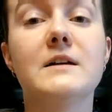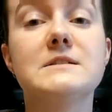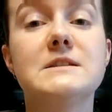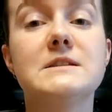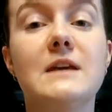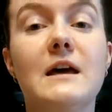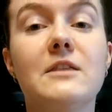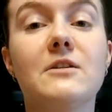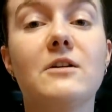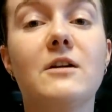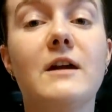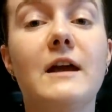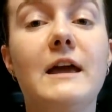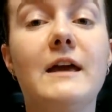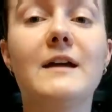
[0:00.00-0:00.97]

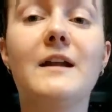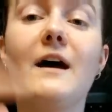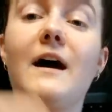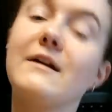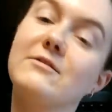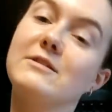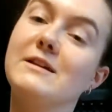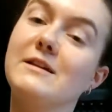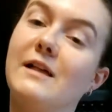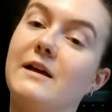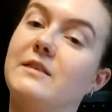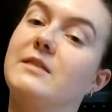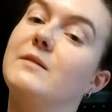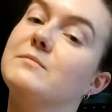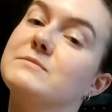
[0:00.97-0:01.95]
together, and I really
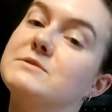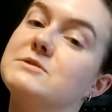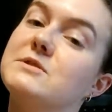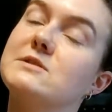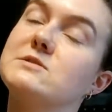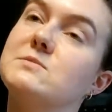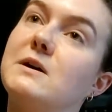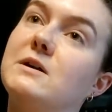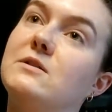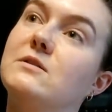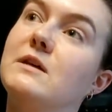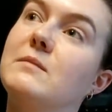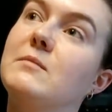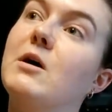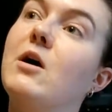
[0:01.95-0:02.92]
like them, so that's why I do
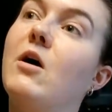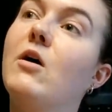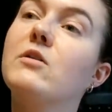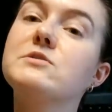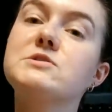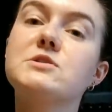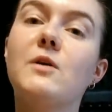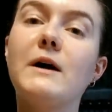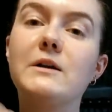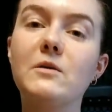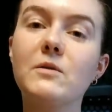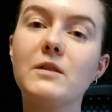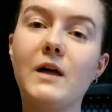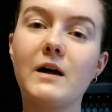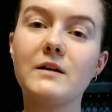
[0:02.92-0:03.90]
them. Also, I
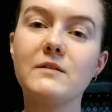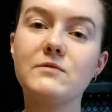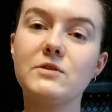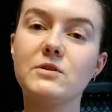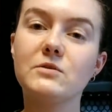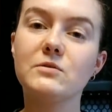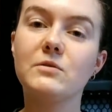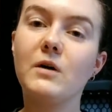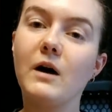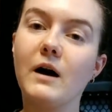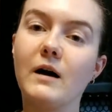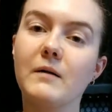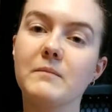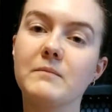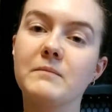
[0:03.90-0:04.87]
know a lot of you
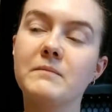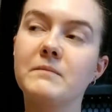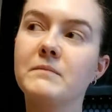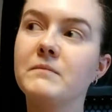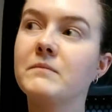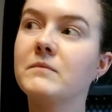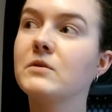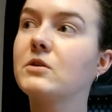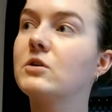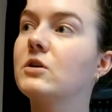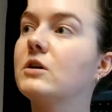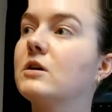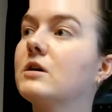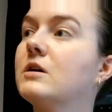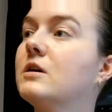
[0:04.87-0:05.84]

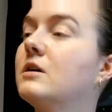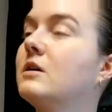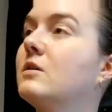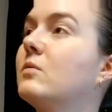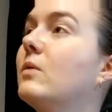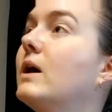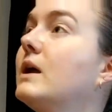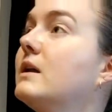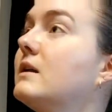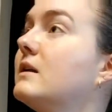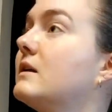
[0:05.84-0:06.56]
cook... What?